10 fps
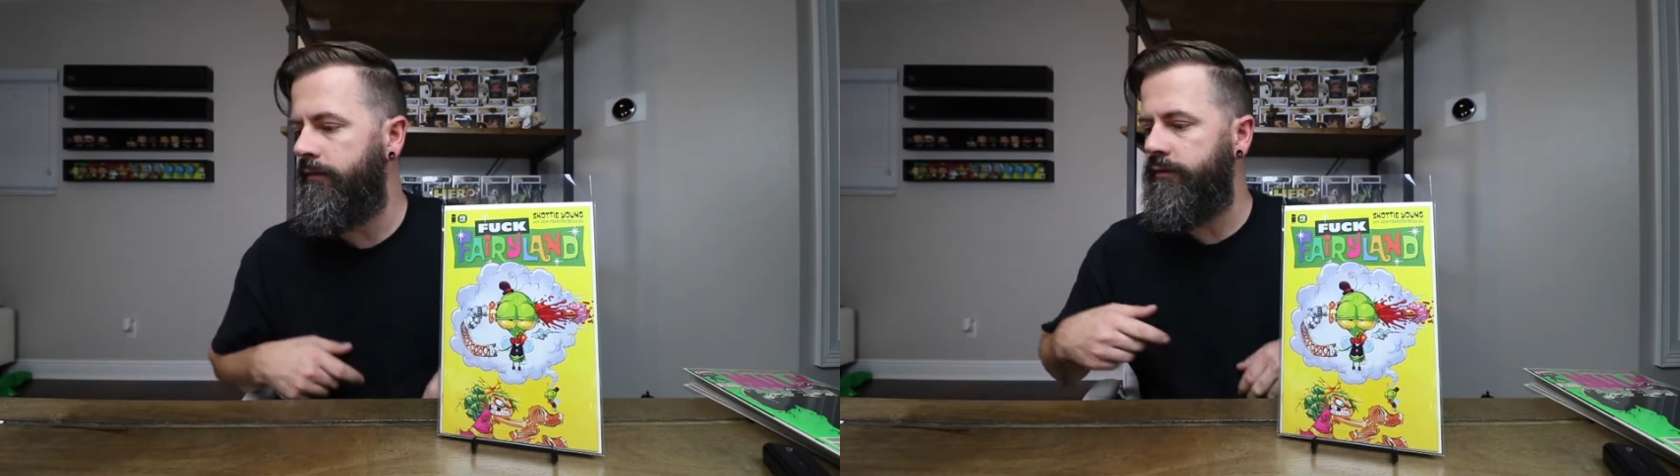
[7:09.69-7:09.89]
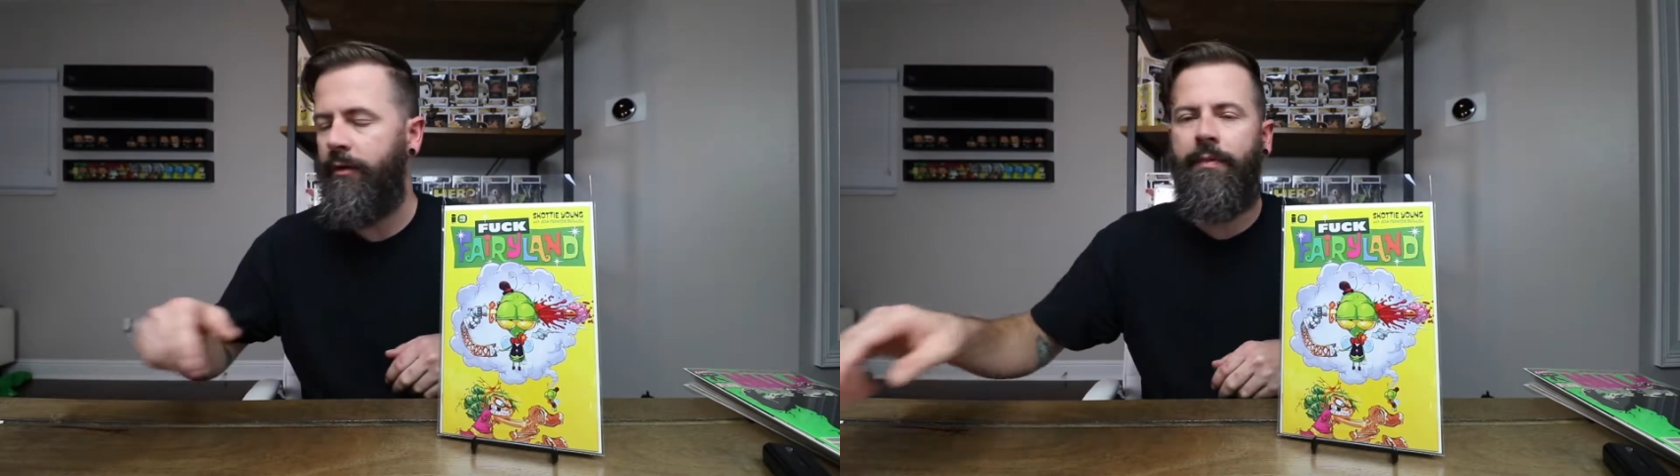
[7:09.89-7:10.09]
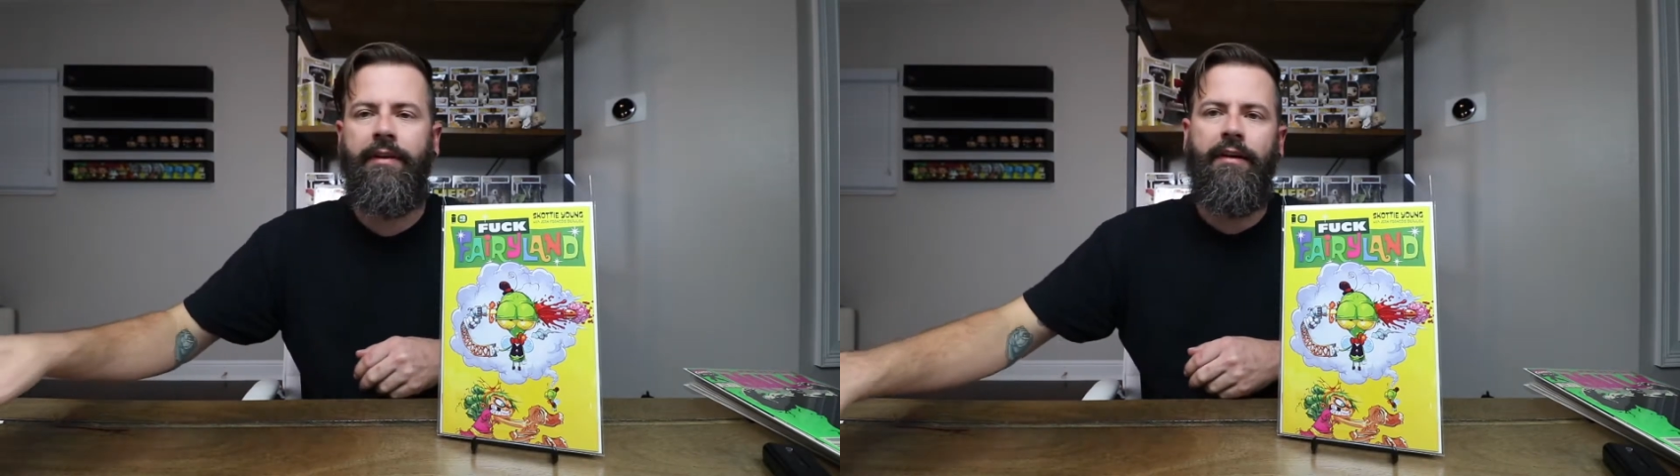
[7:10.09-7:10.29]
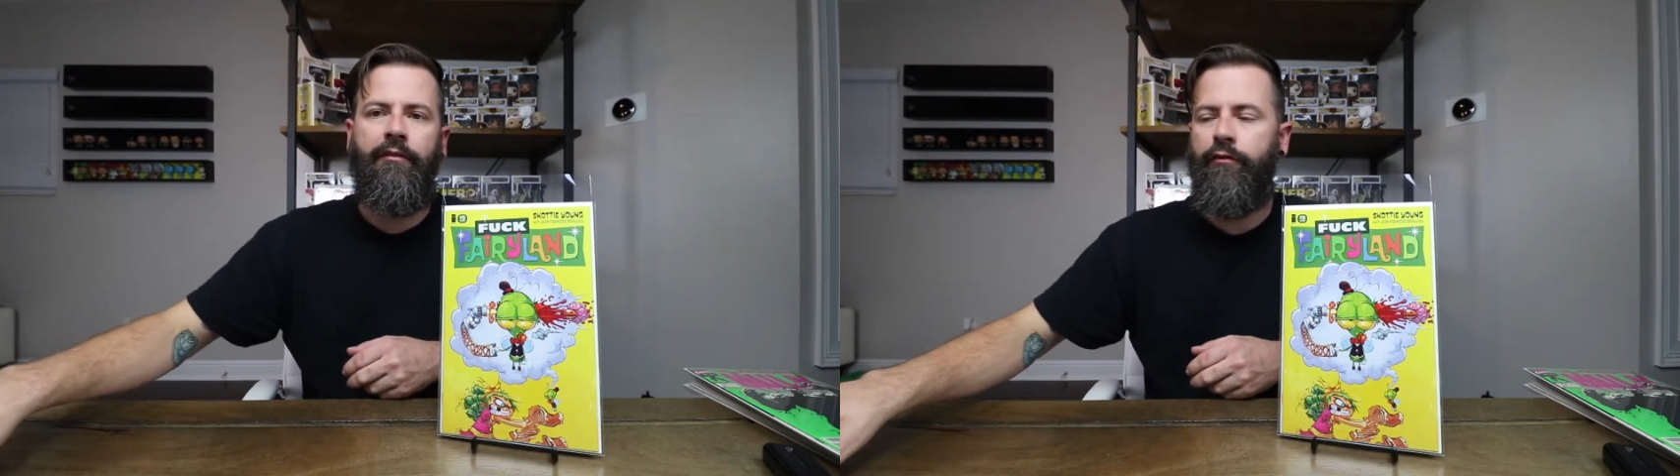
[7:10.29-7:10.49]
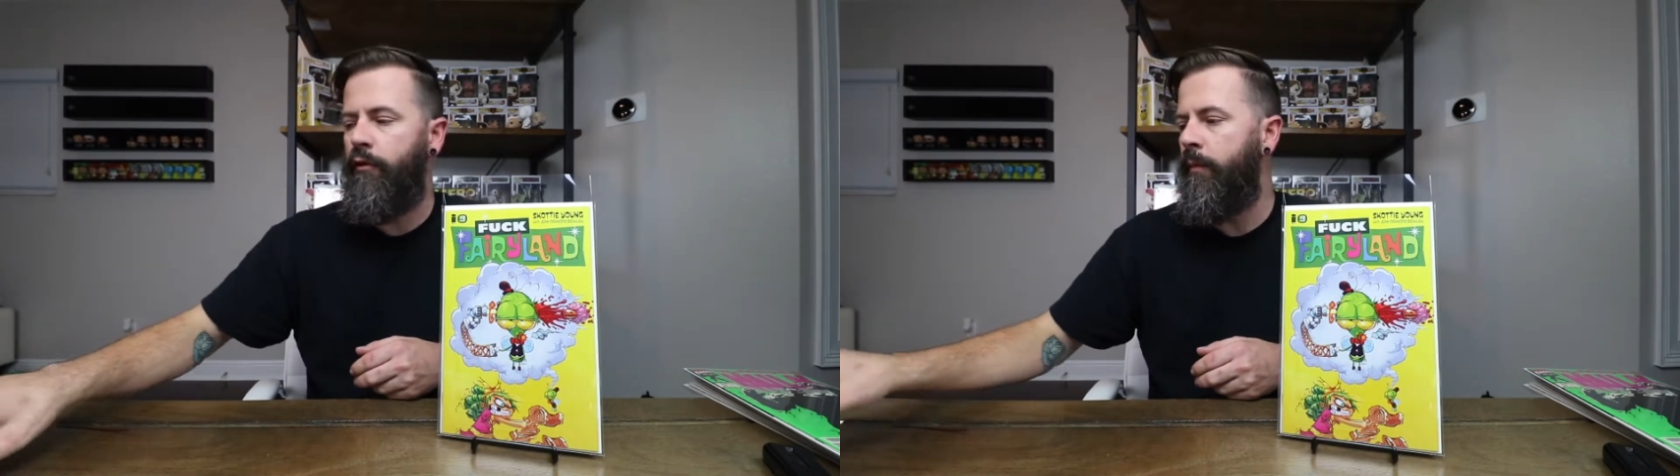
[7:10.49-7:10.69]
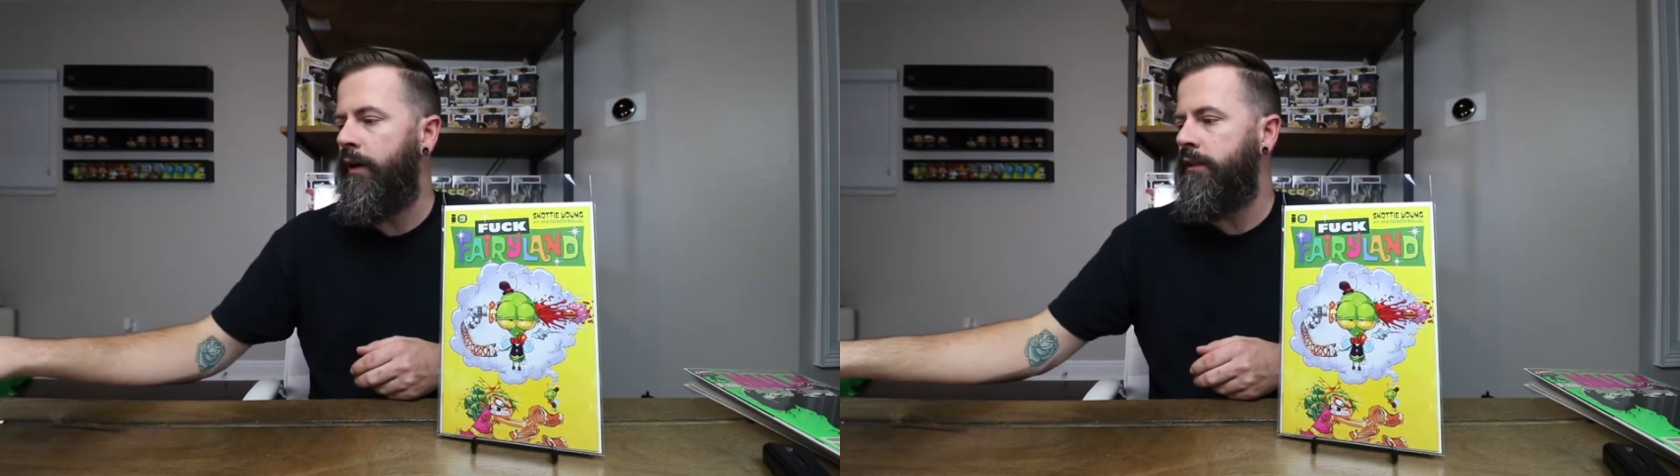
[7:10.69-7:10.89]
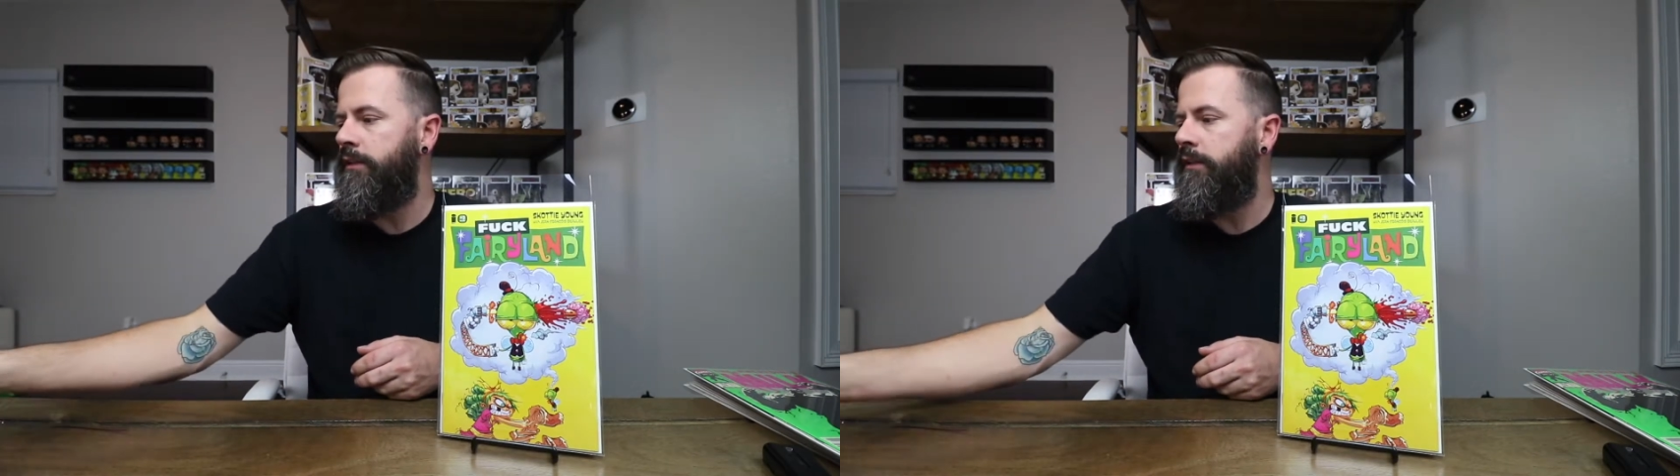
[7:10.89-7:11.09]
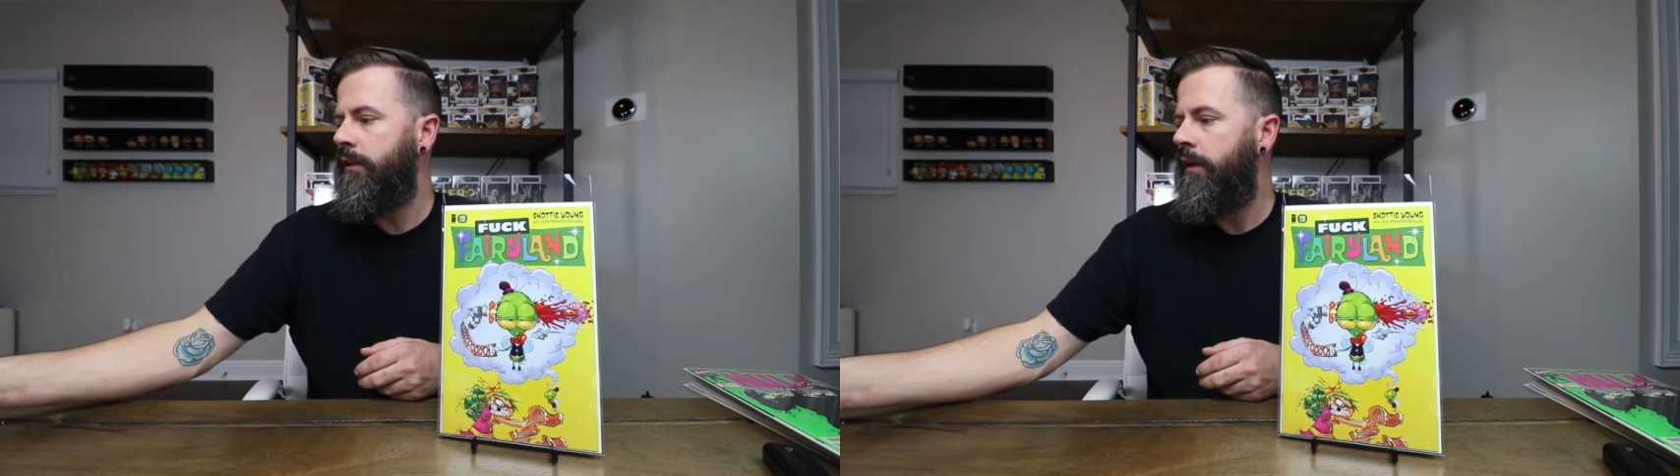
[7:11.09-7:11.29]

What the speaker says: So I picked that up for $4.